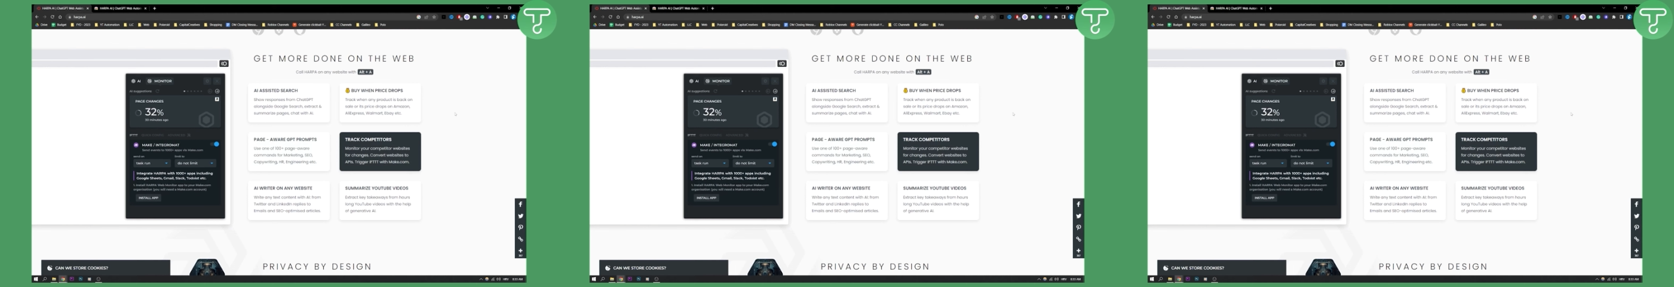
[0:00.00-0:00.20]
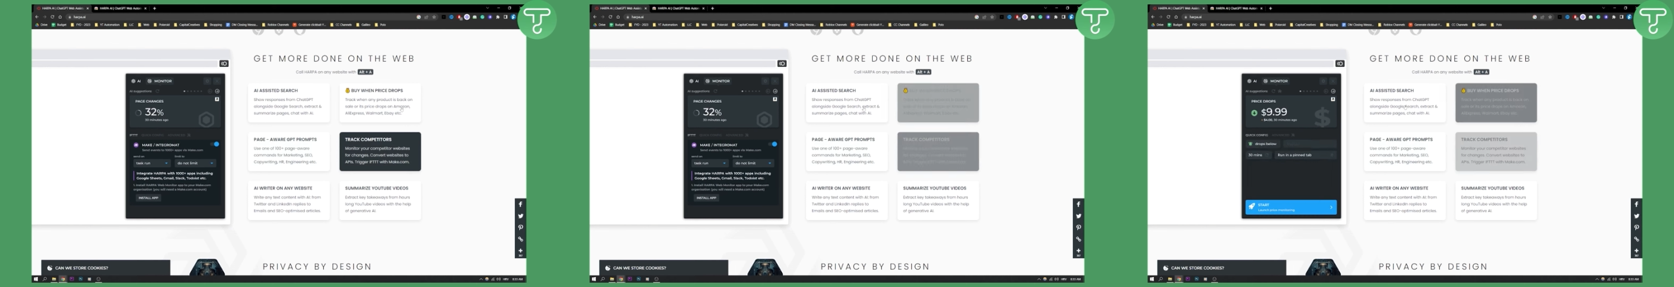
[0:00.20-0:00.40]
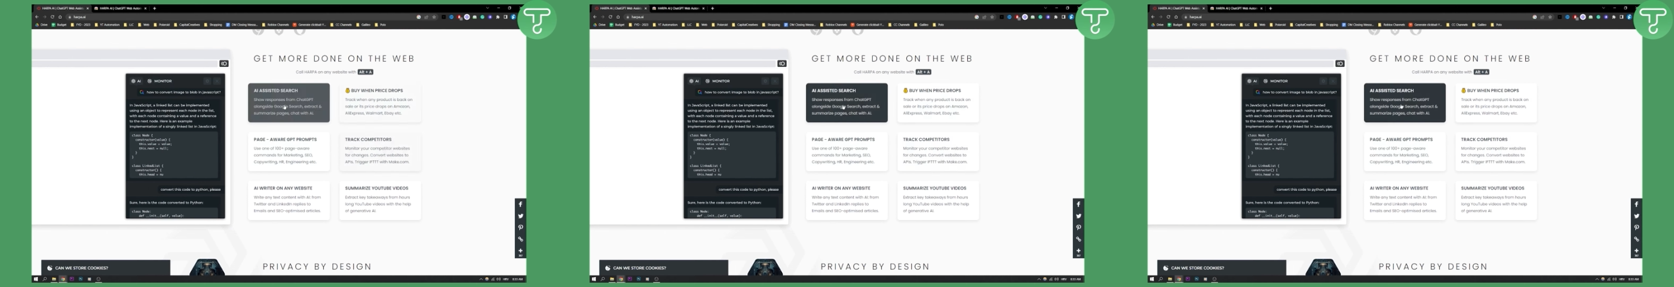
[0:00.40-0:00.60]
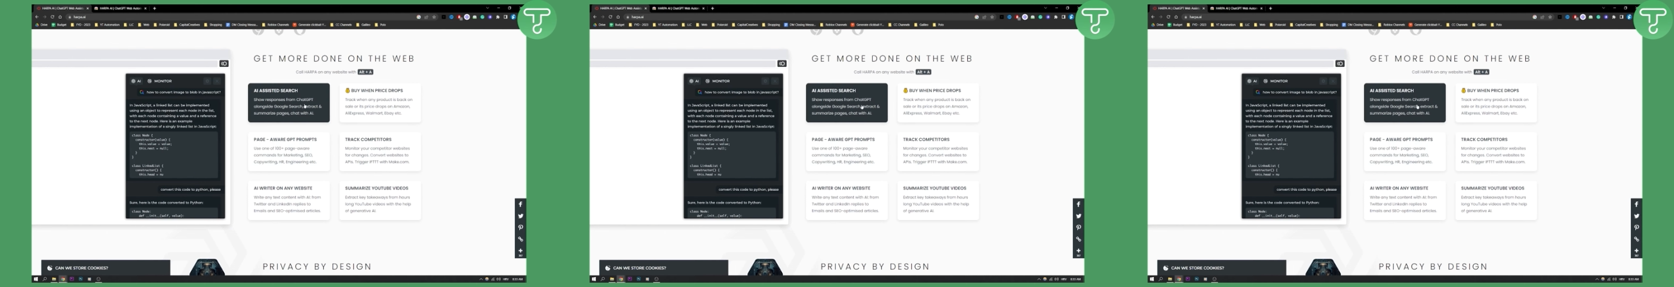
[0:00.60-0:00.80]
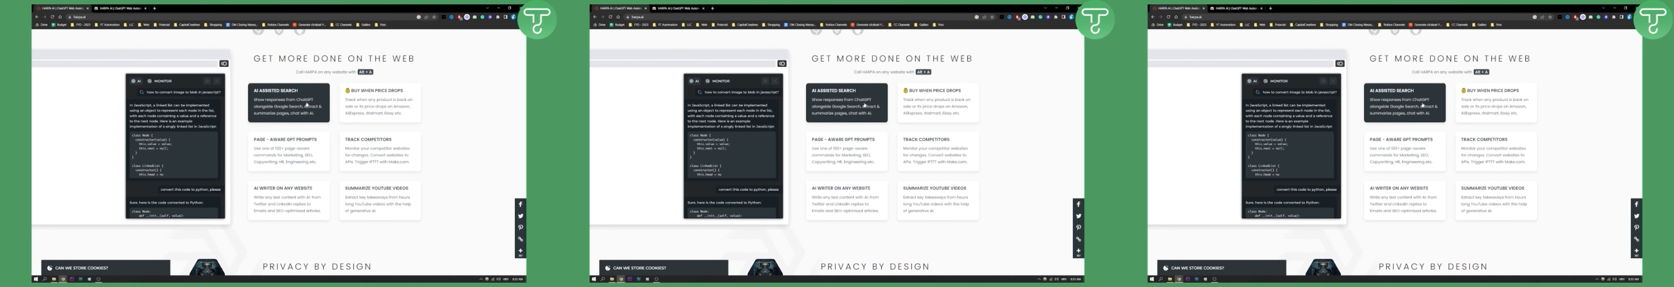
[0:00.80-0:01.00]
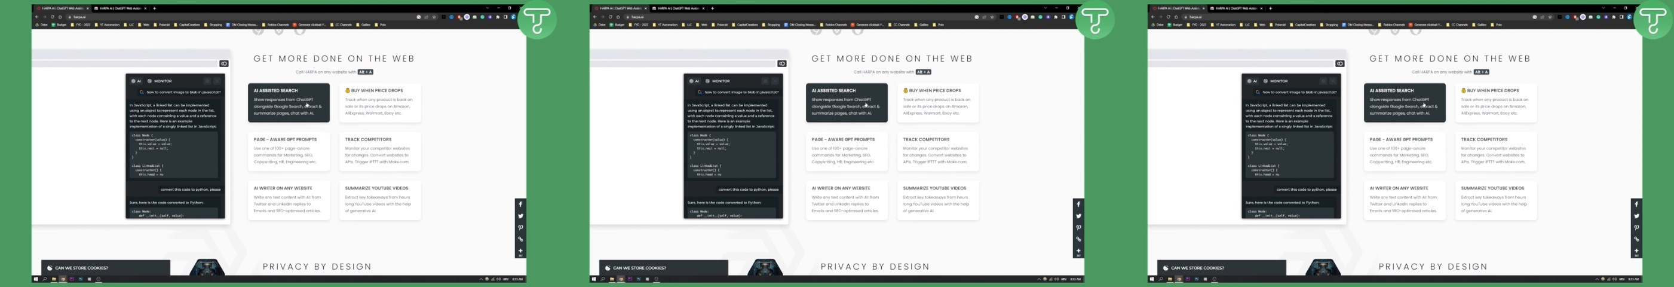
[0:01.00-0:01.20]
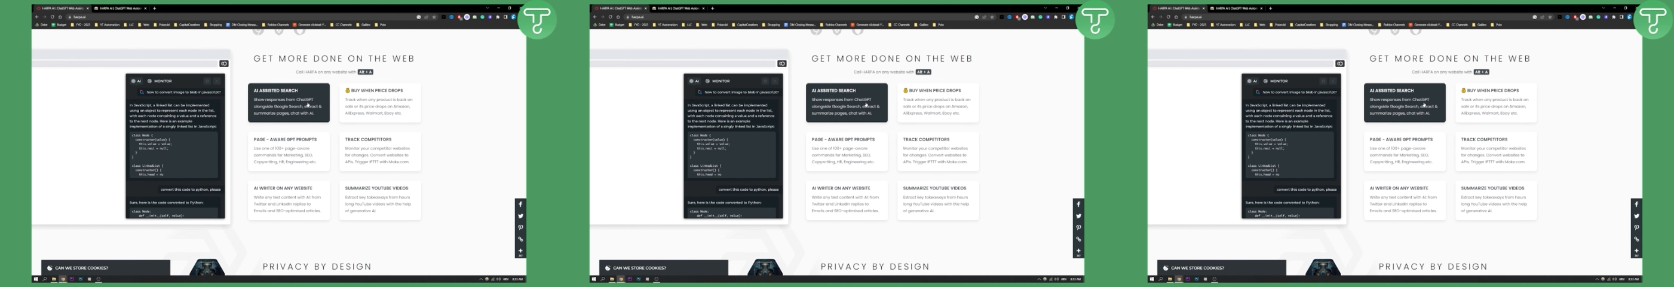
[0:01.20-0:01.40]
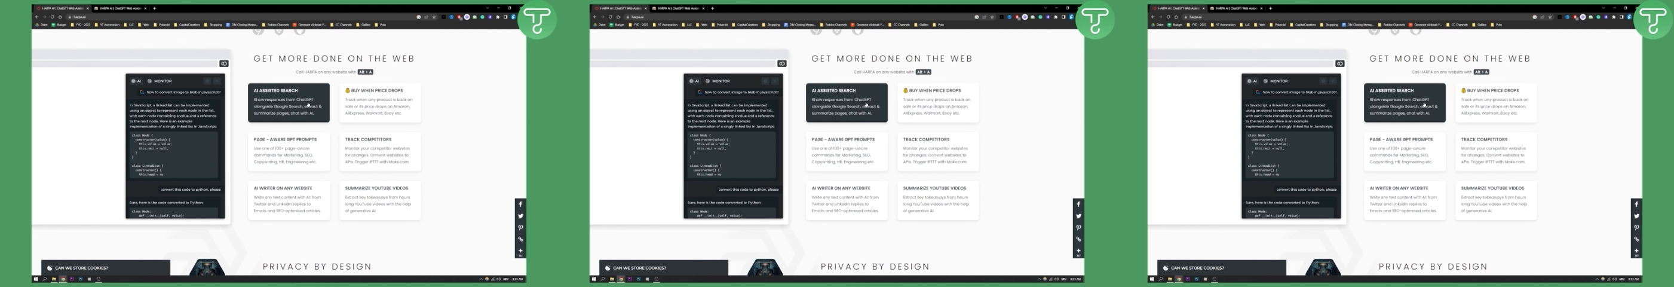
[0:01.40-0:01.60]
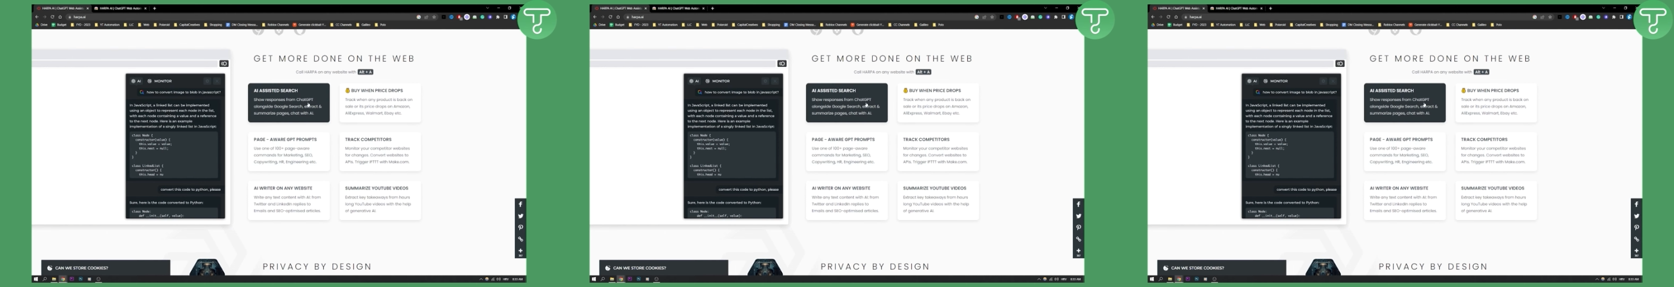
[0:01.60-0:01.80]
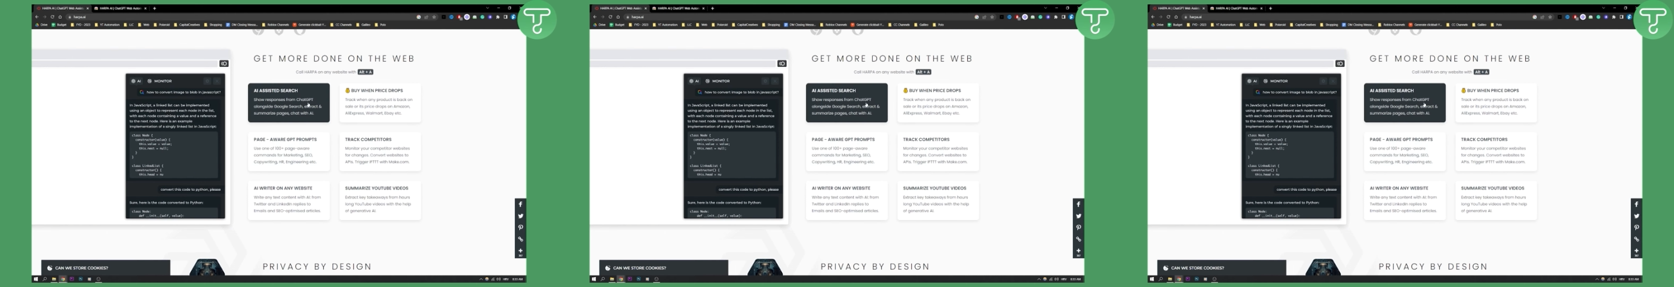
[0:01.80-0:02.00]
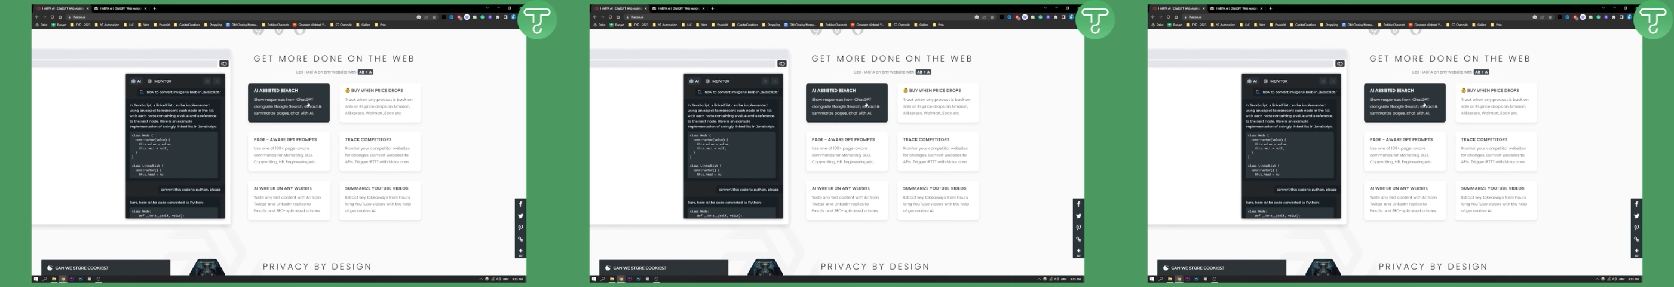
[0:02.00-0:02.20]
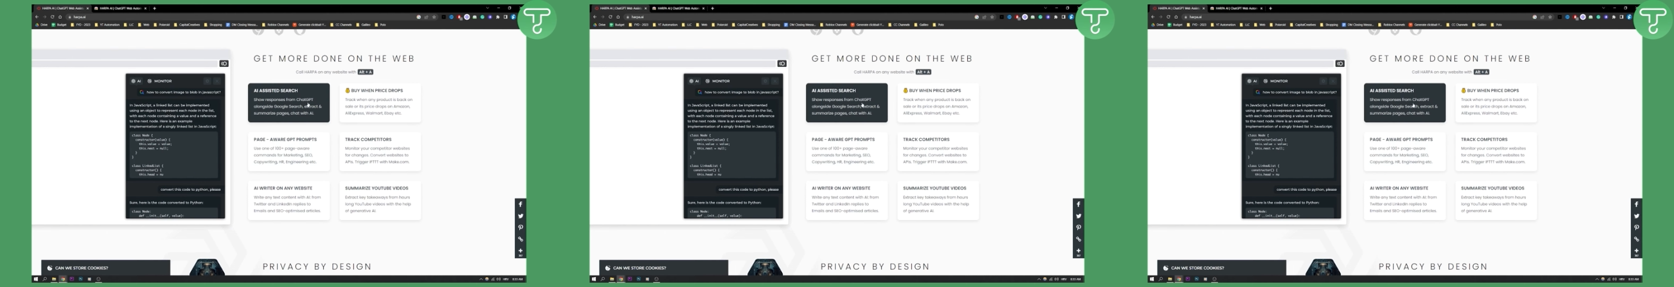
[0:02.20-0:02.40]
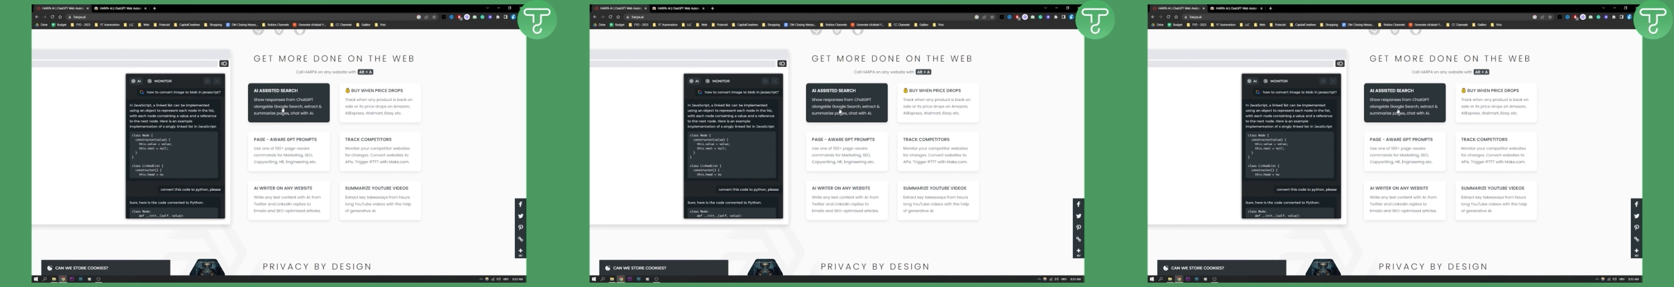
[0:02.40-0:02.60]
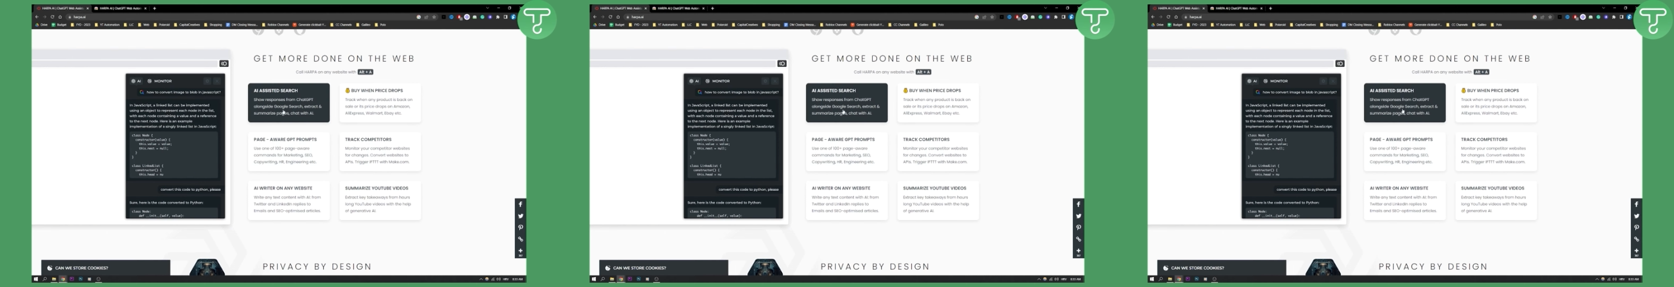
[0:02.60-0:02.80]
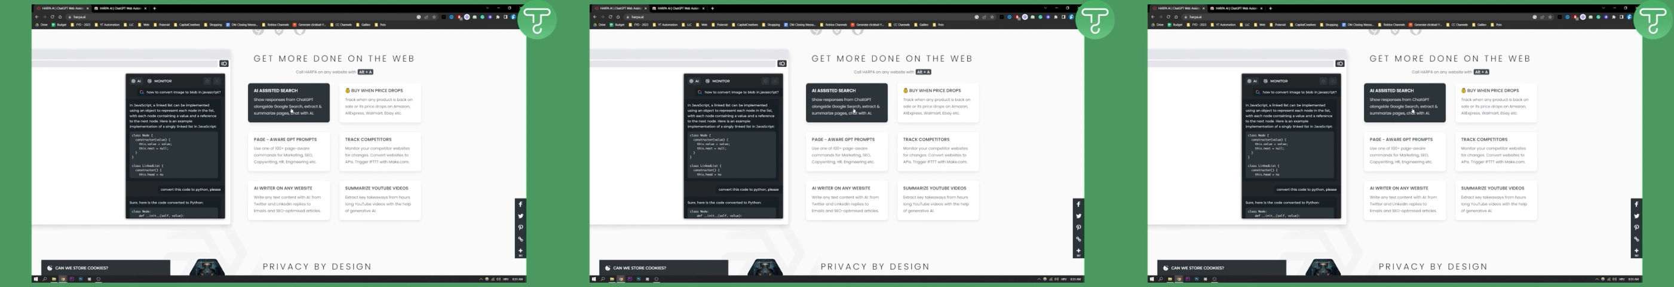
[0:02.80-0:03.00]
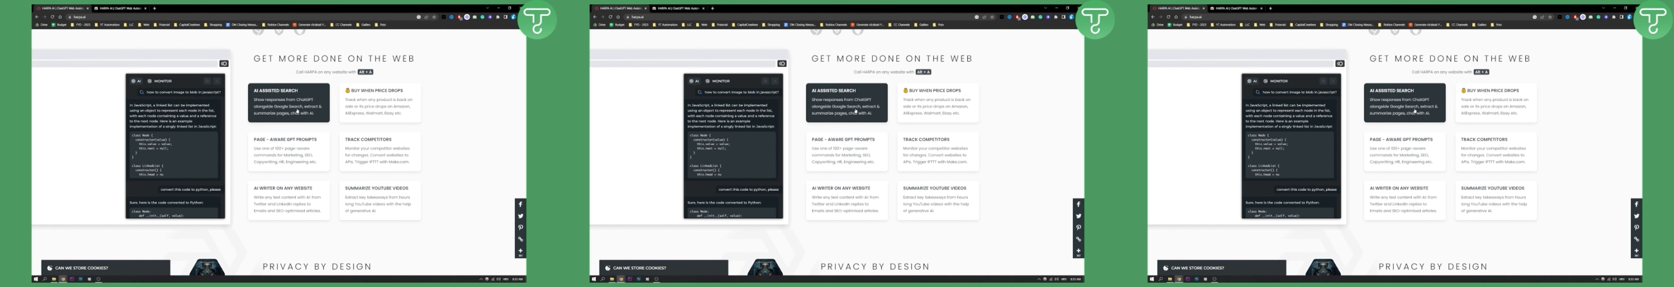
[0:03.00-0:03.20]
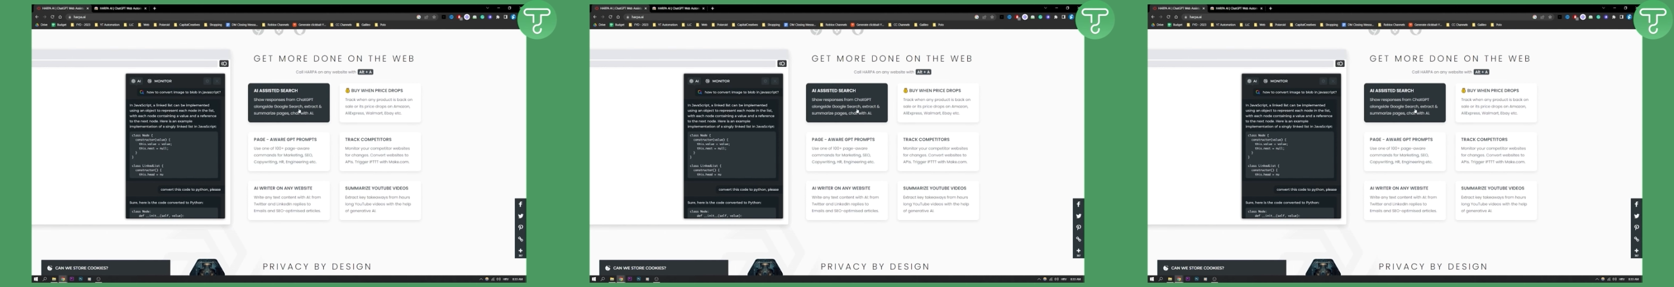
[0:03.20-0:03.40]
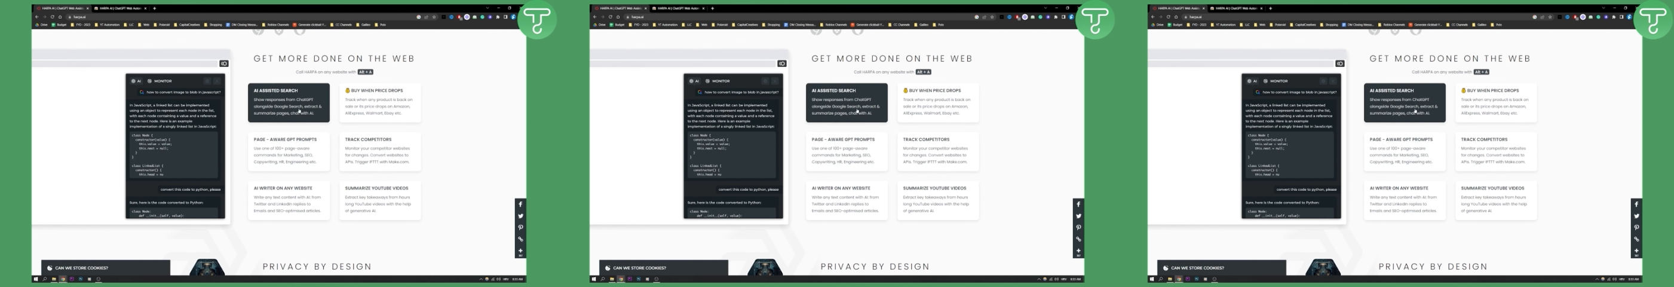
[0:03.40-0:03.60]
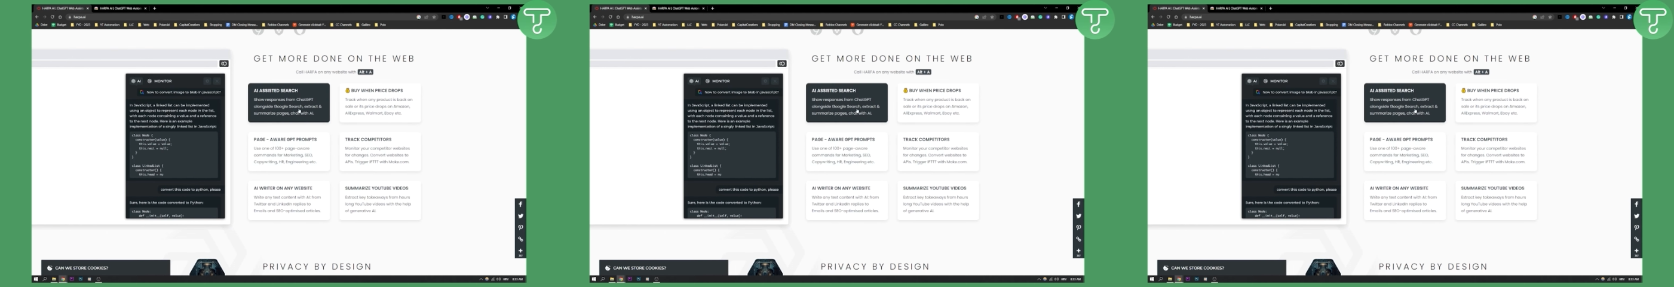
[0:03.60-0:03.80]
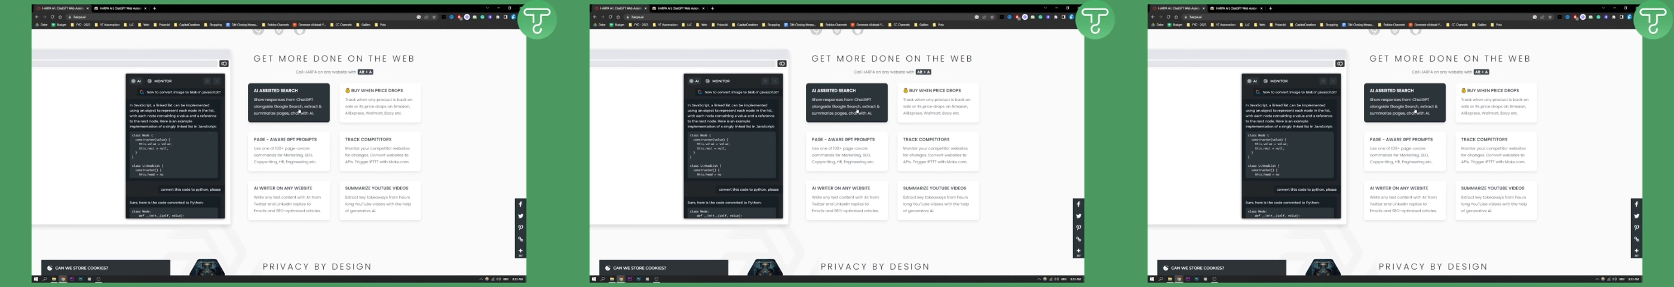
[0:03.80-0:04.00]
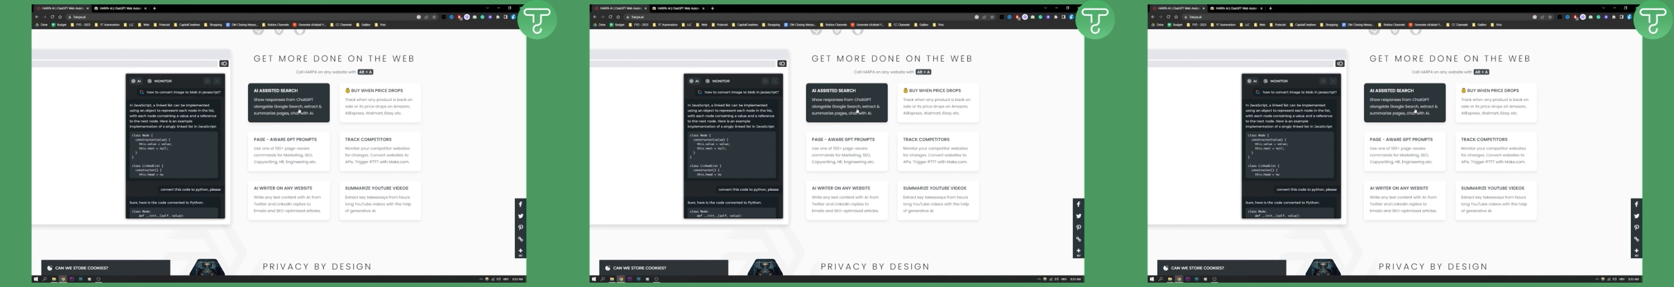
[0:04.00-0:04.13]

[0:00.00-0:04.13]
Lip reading: [unreadable: no face in view]